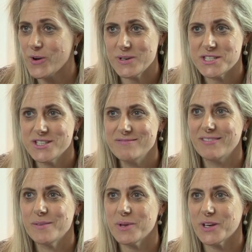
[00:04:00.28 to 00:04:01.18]

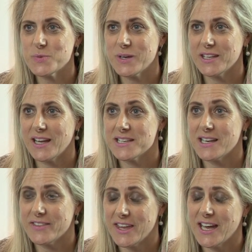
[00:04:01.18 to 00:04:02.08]
question because we get
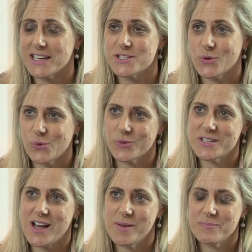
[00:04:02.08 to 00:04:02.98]
that asked all the
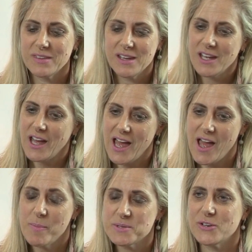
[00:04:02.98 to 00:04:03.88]
time.
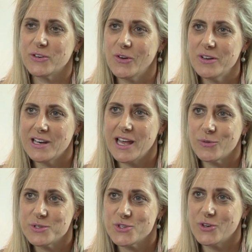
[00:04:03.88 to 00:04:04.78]
Absolutely not.
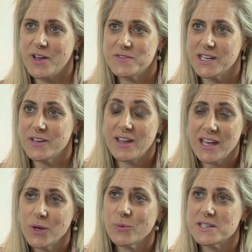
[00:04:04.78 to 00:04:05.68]
Landlords do not have to give
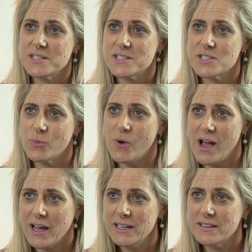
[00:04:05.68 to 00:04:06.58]
any reason as to
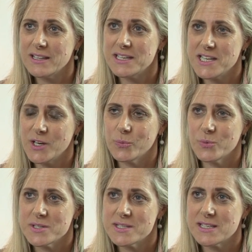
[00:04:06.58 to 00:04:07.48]
why that tenant
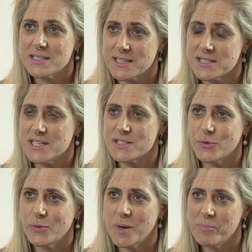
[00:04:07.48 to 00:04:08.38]
was
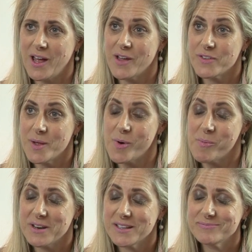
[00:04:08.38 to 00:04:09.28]
successful in applying for that property.